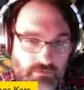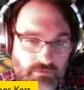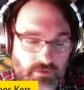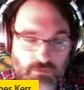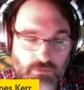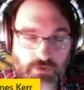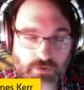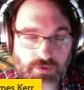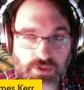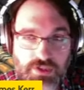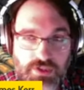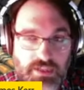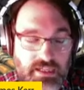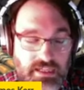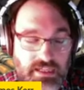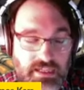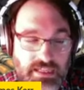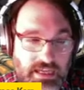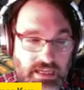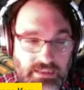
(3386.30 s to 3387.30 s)
River City
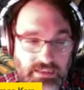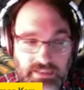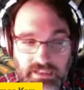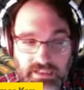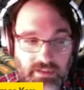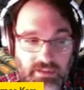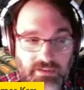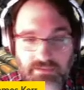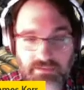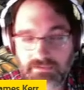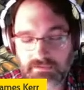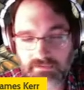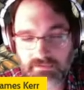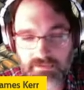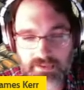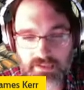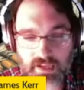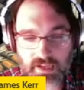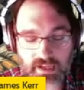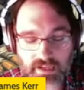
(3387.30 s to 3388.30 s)
gang leader,
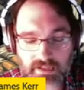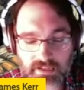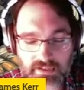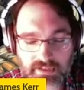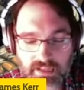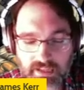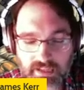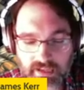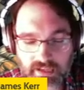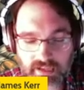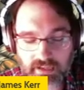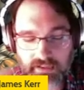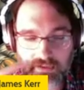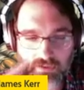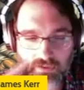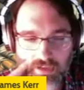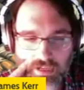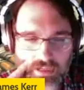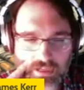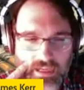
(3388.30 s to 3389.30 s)
signed Cindy. And you're
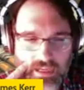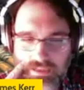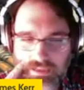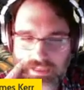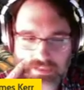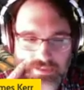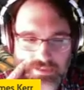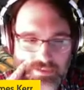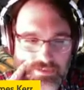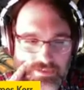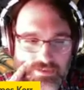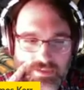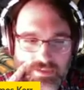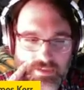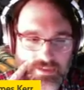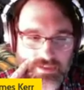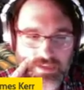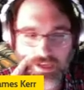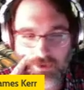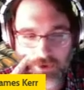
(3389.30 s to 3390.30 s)
like, hey, that's not Cindy's
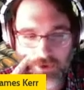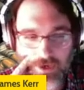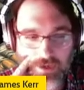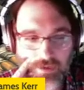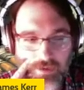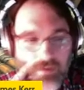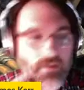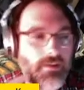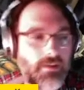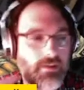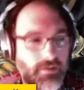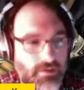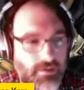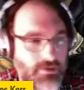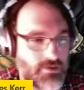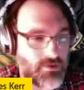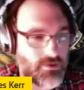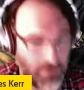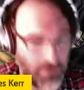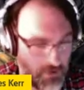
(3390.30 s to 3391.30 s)
handwriting. And
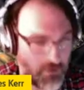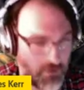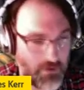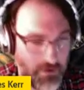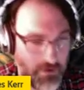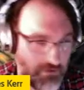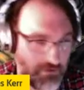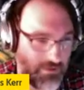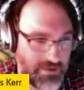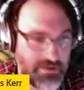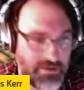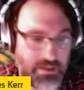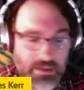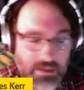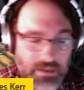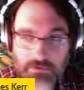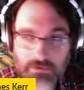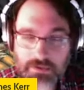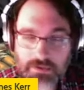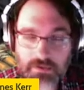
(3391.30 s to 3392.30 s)
so you go and investigate
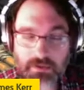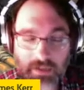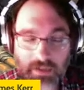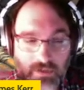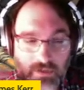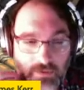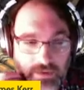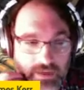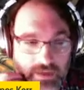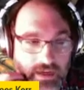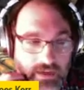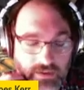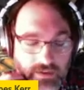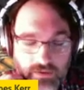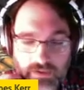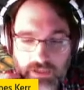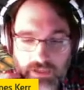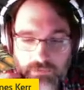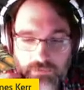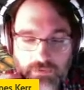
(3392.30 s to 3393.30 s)
what's going on with that, and you
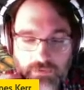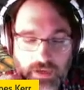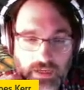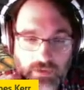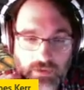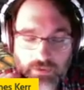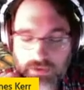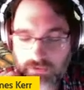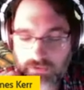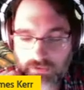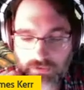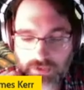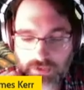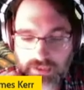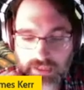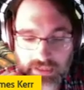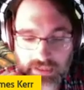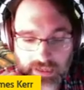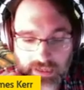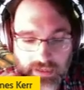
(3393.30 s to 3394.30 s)
end up fighting with the River
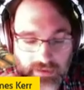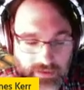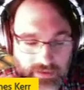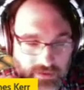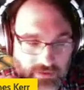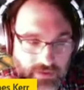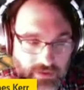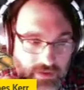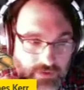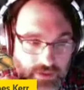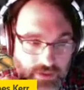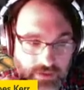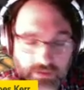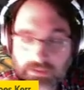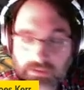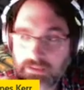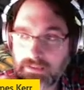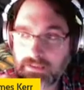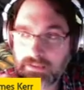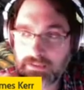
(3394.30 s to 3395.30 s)
City gang leader and having
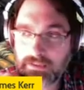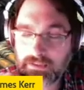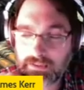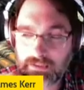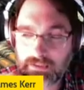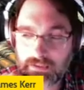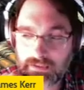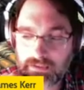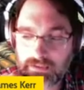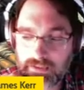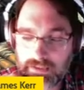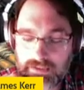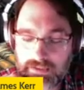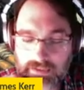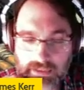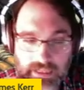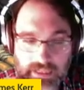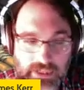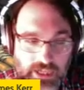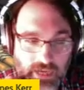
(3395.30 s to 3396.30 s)
a, a
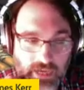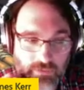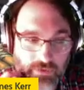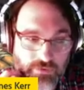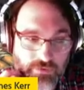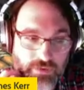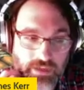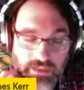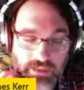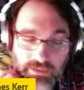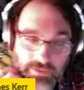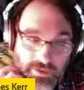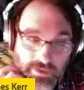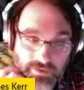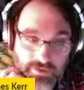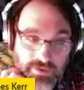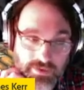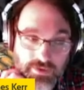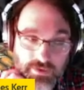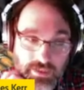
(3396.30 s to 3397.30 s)
sledgehammer fight in the middle of
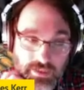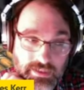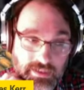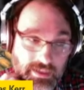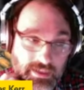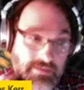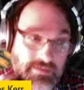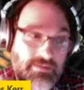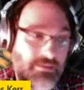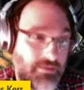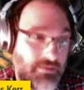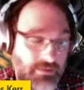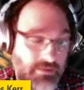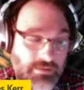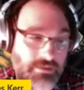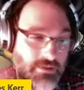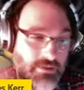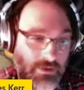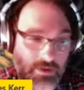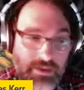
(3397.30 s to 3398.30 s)
the street. As
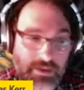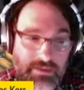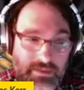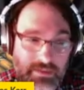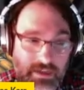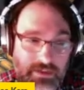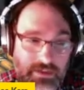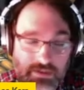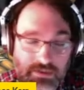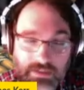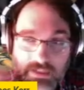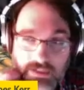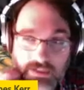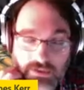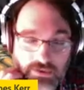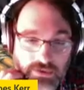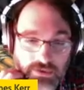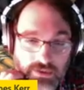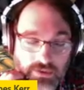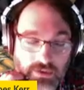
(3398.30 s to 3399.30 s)
you know, as as as
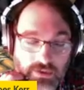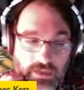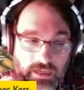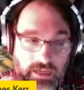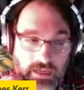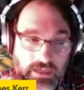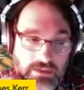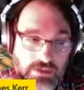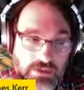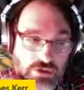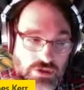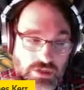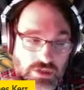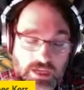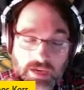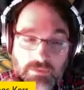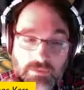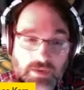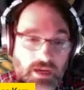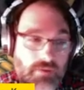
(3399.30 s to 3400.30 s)
you do. As a
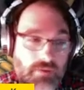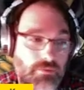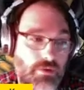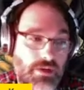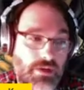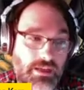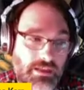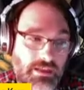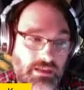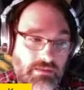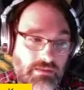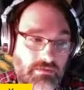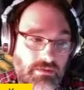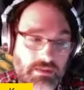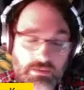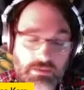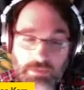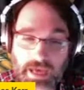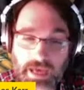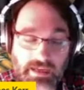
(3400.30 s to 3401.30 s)
GM, I'm running
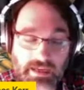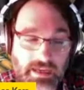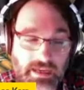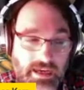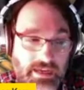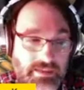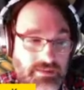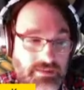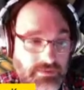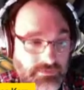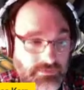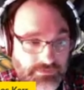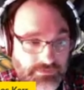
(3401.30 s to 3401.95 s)
the bad guys.